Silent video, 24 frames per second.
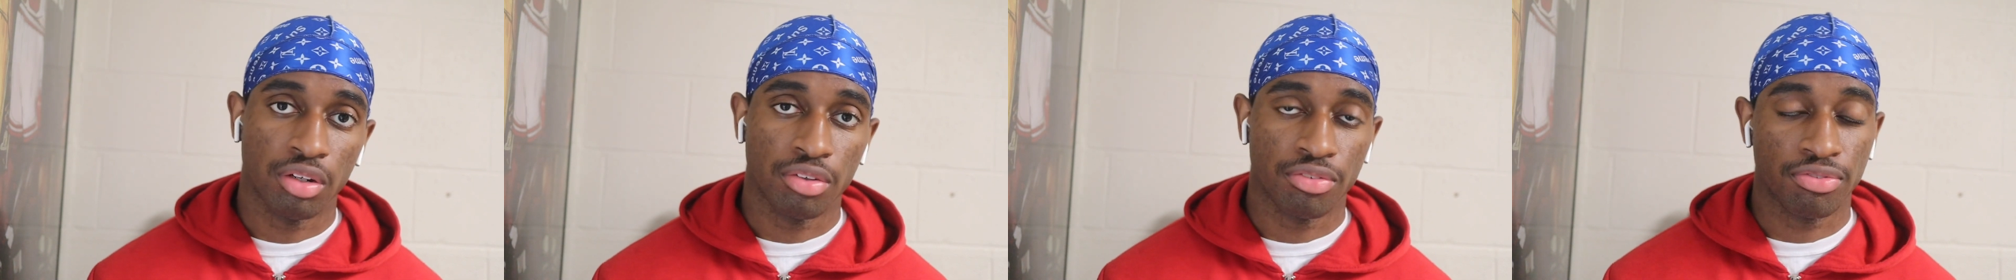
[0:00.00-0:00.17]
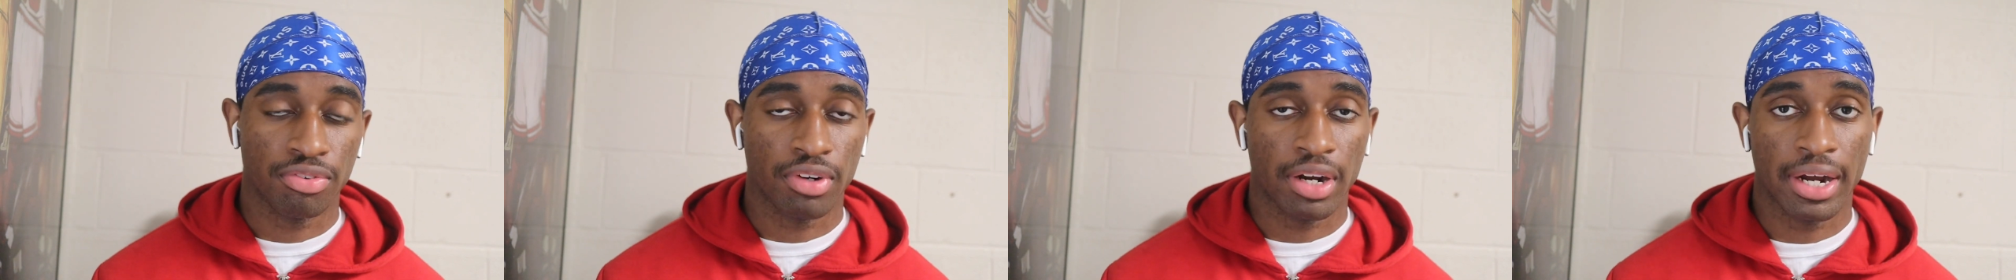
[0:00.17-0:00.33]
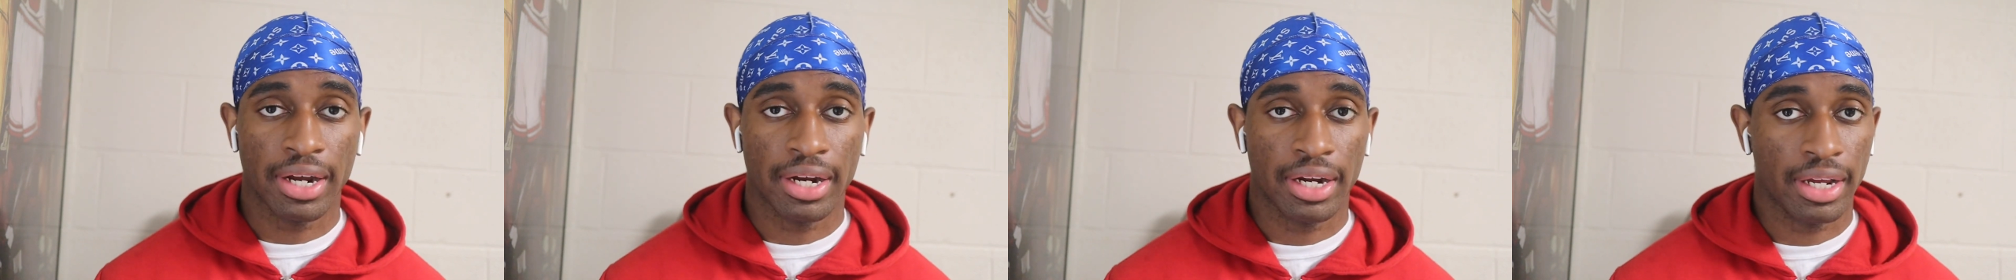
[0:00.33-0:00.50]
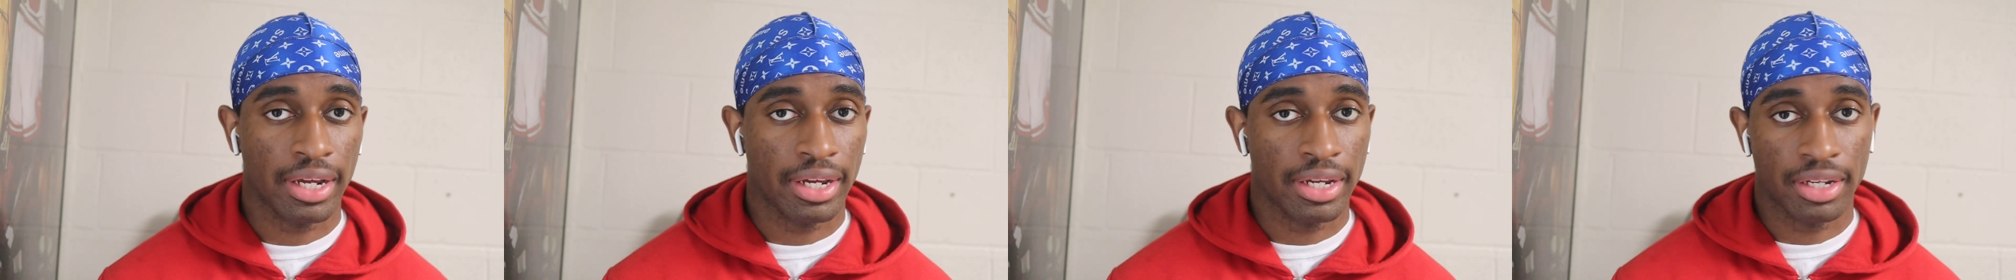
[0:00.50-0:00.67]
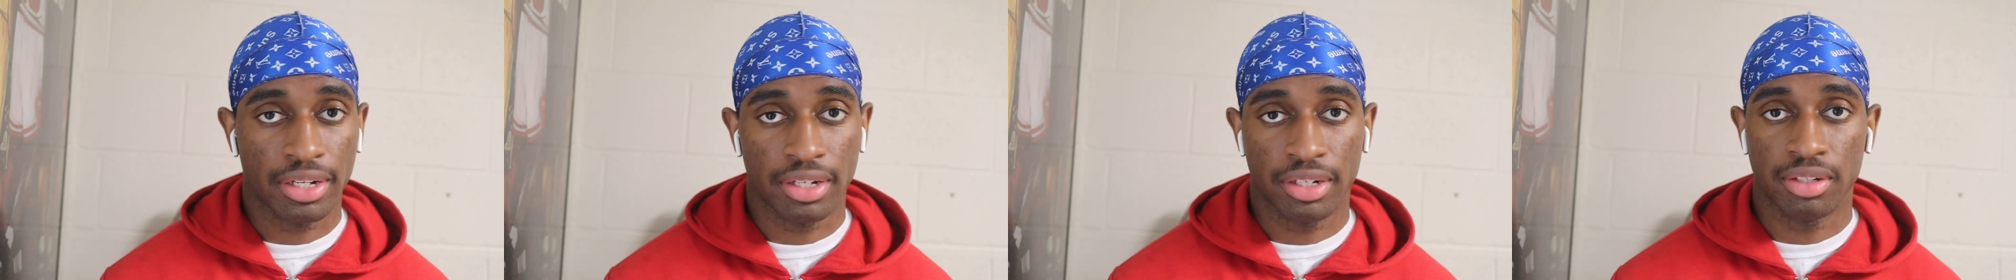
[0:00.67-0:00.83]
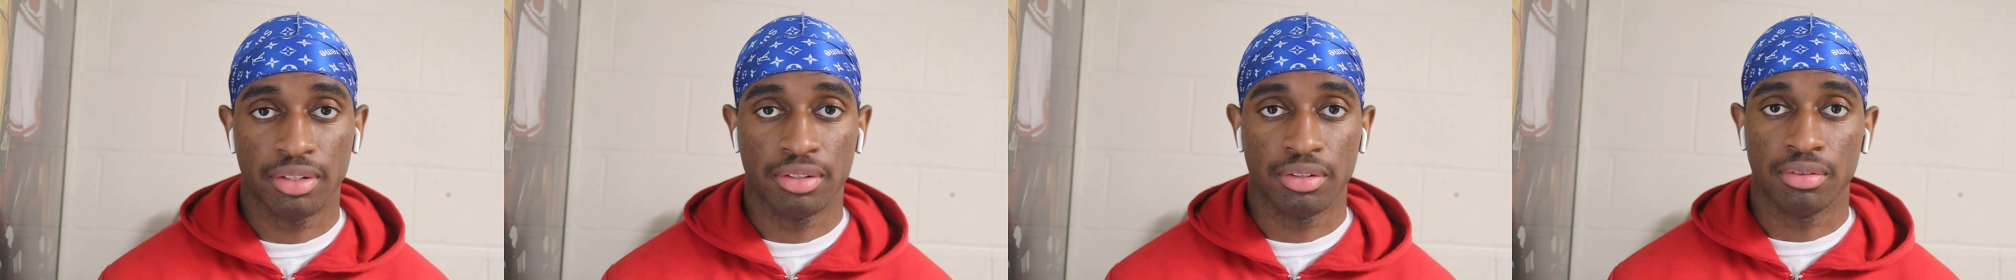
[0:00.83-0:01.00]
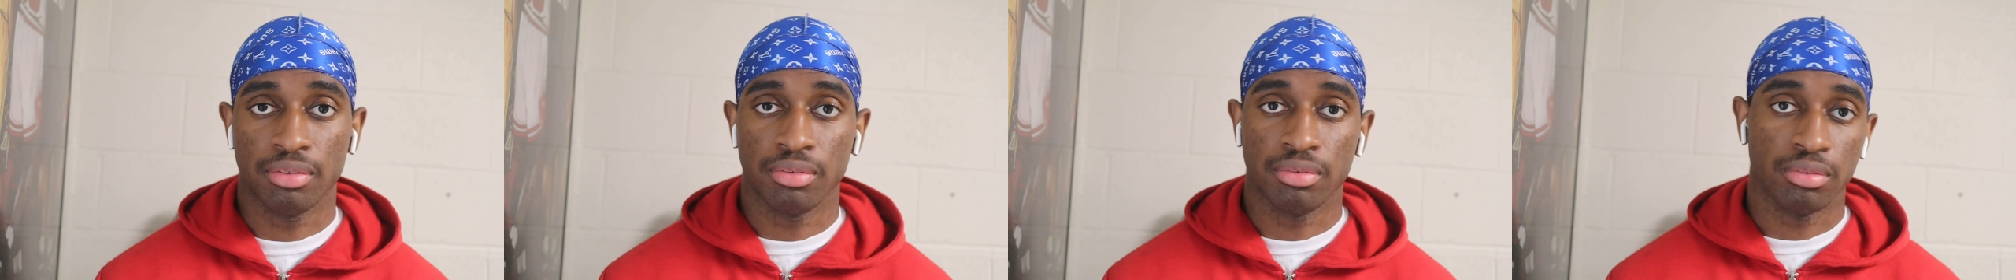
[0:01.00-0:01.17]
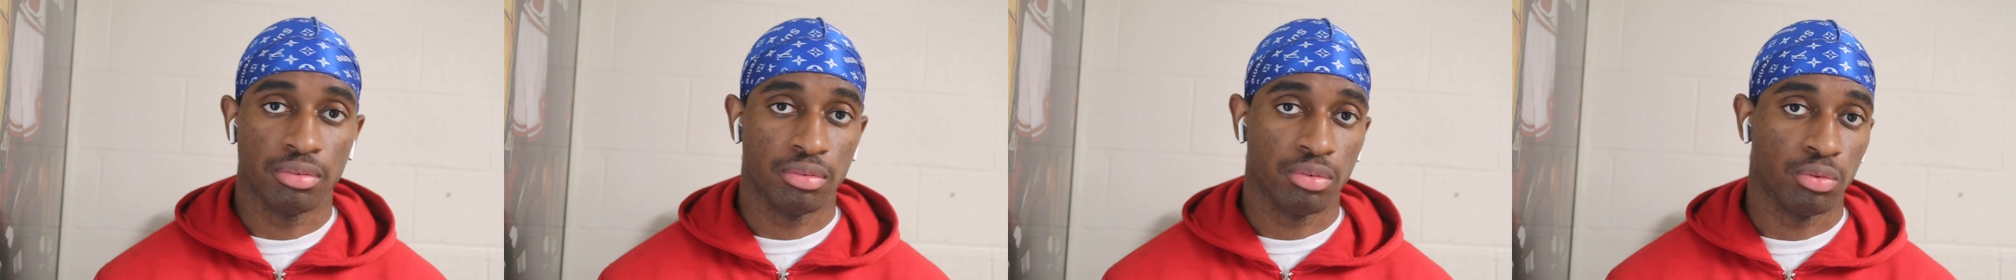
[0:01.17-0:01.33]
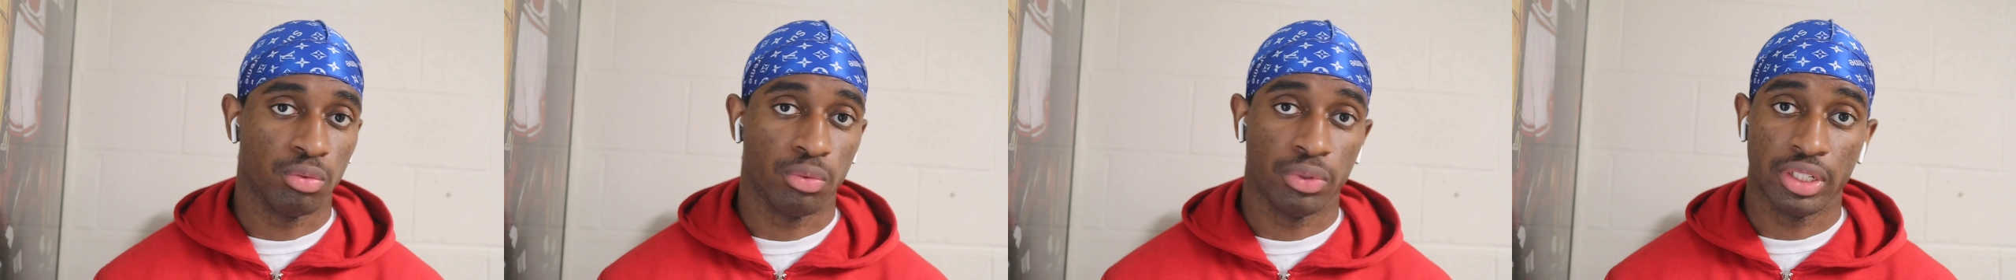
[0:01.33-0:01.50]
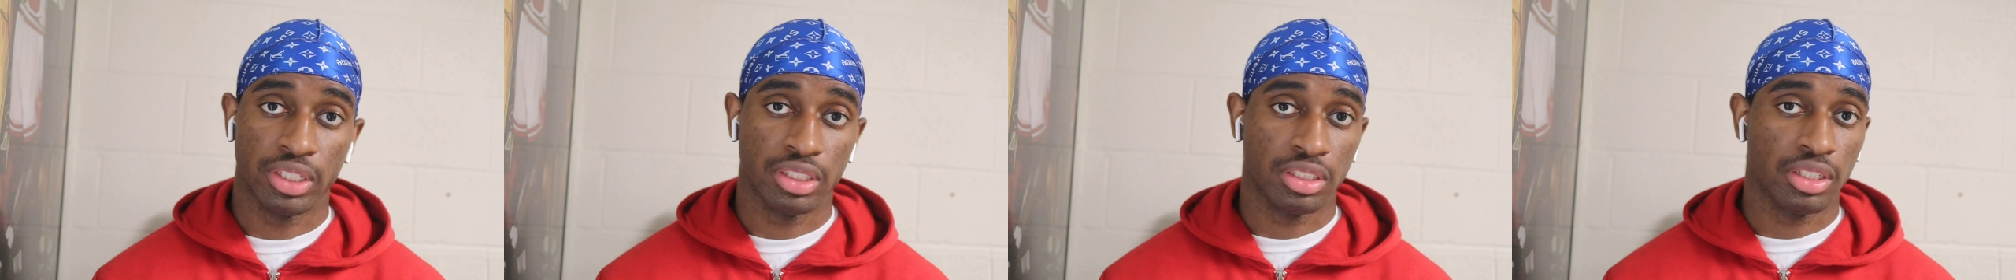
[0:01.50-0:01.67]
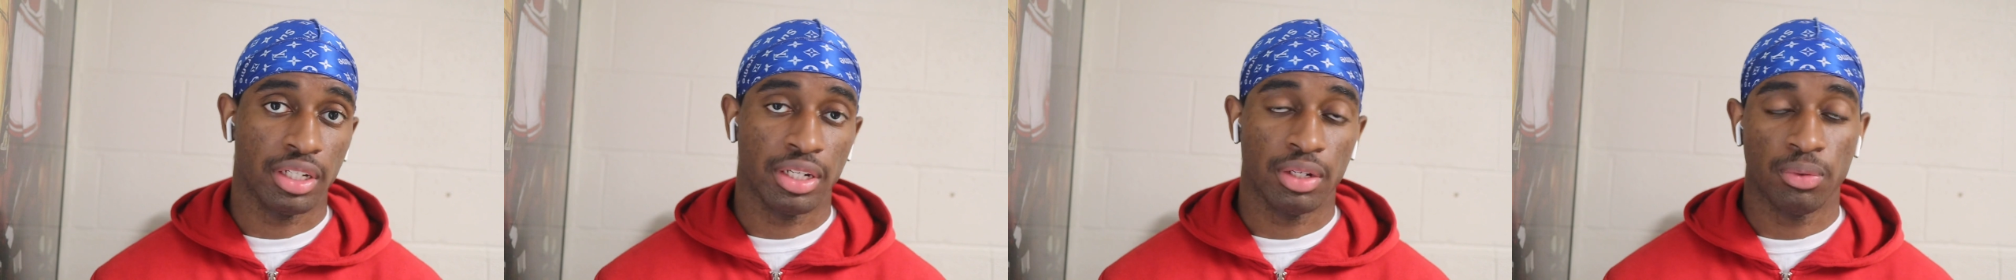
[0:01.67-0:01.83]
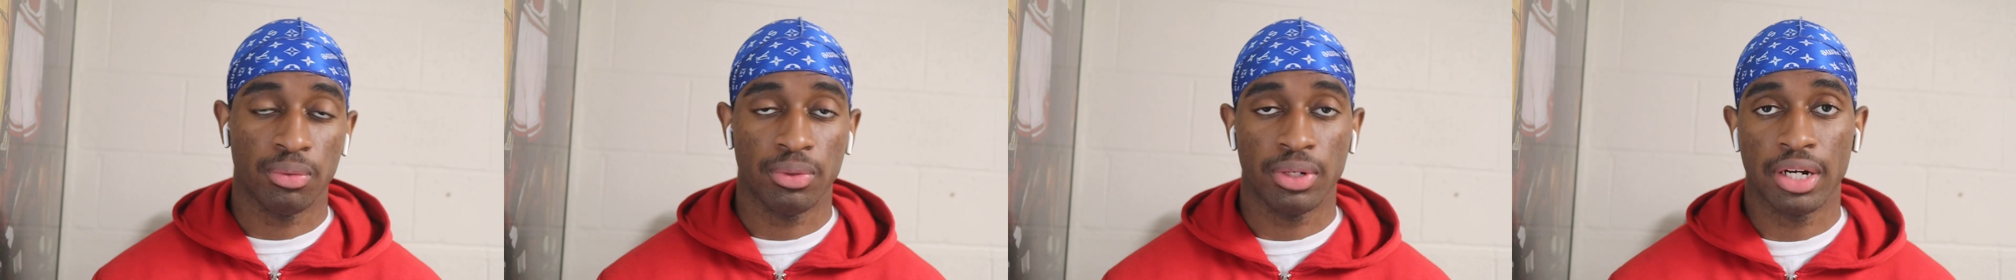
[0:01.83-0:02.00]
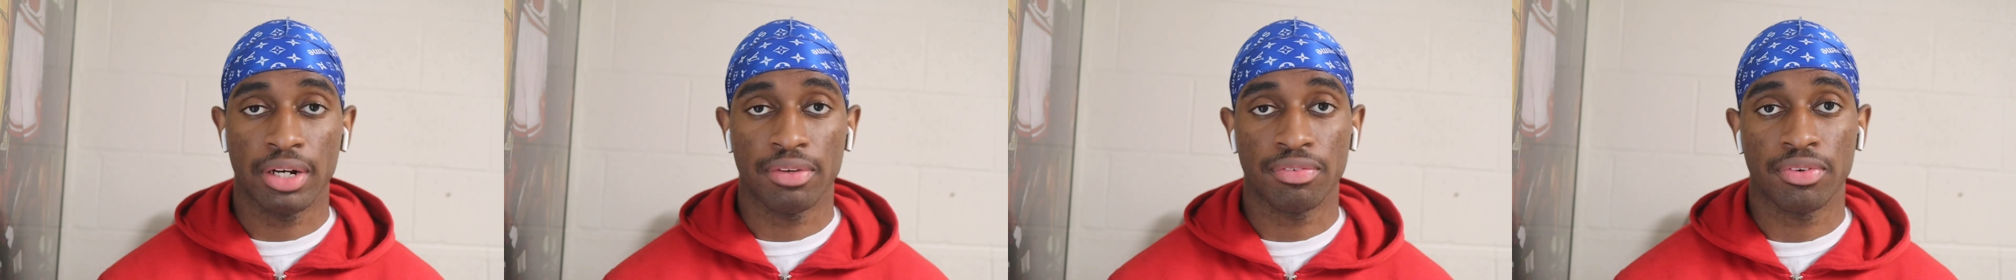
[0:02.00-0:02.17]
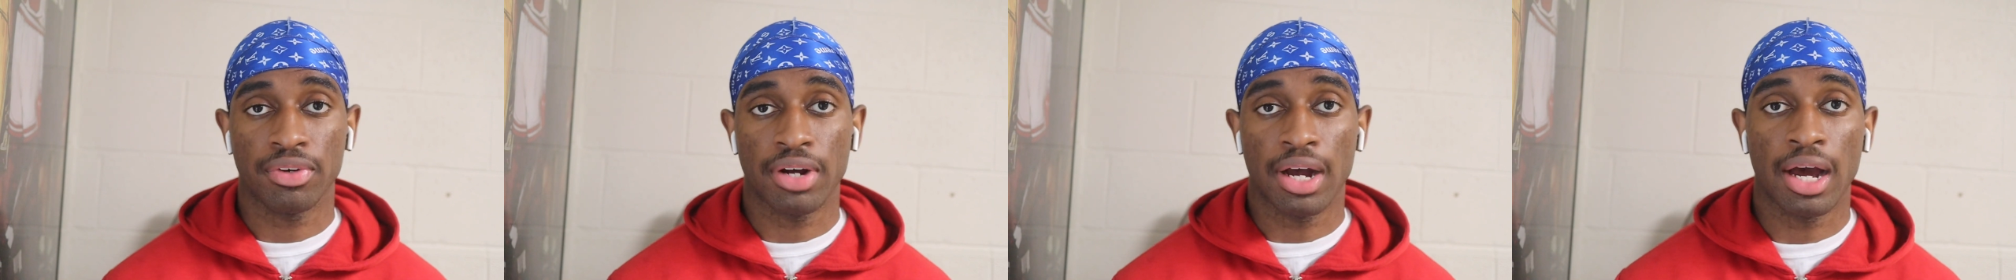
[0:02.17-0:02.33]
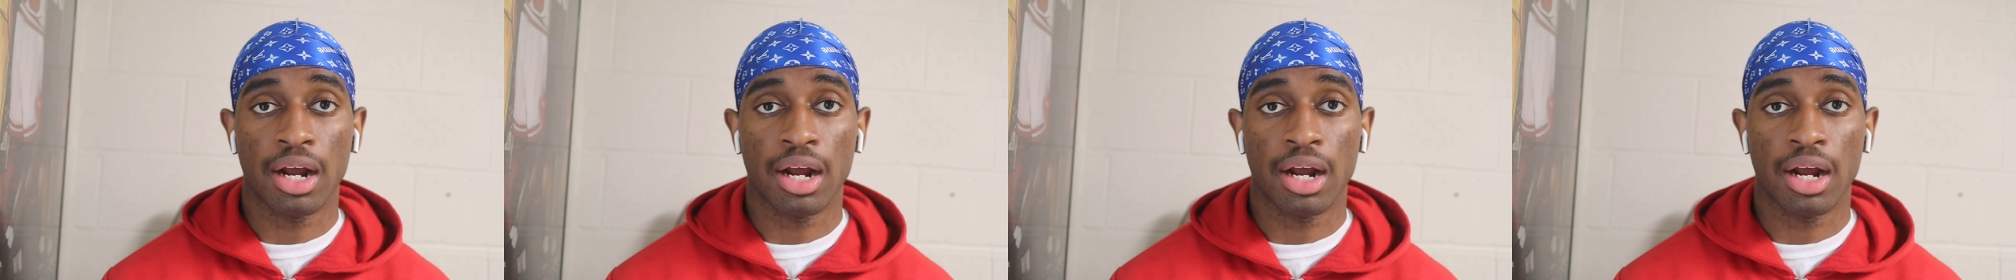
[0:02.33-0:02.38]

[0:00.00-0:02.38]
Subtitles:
Friday and Wednesday, whatever.